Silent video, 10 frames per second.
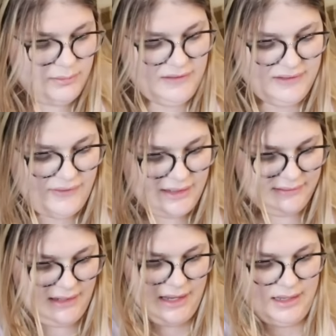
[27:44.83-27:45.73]
Let me see if I
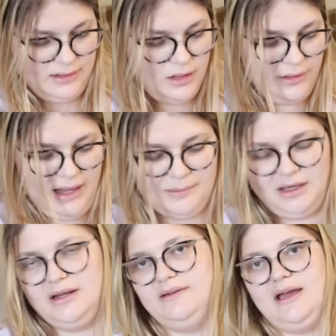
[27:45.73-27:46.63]
can tie it. Okay, I'm
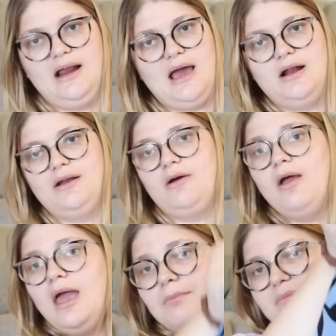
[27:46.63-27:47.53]
not gonna tie it. I don't know.
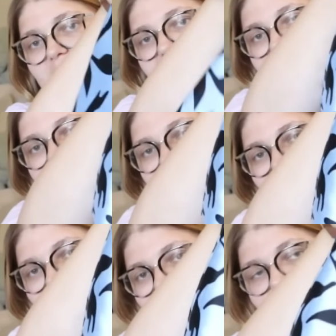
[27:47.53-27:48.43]
Maybe it's supposed to be
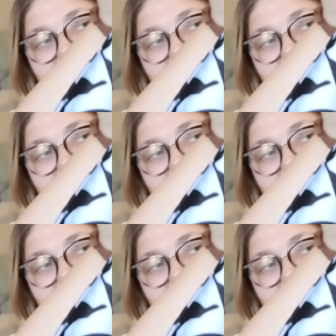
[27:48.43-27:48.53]
tied in the